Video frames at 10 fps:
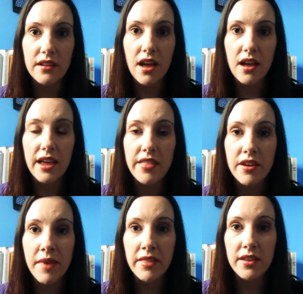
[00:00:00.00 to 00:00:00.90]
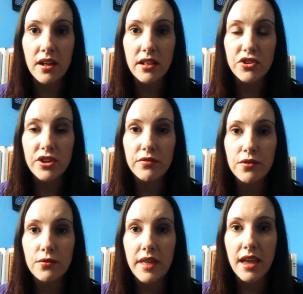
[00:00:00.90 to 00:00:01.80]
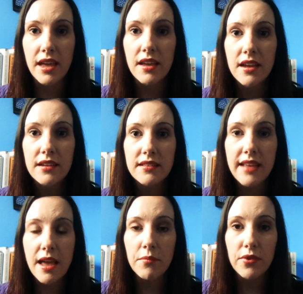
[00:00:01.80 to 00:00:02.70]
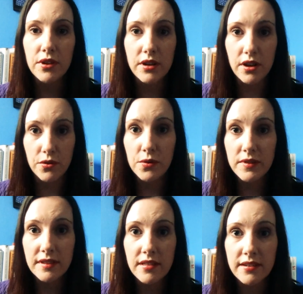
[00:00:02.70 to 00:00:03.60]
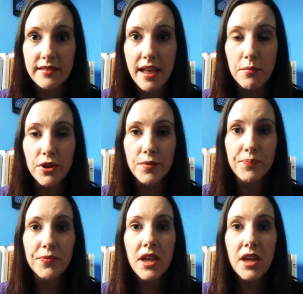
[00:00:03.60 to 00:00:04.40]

in their methodology of who they sample, you know, who was in their sample.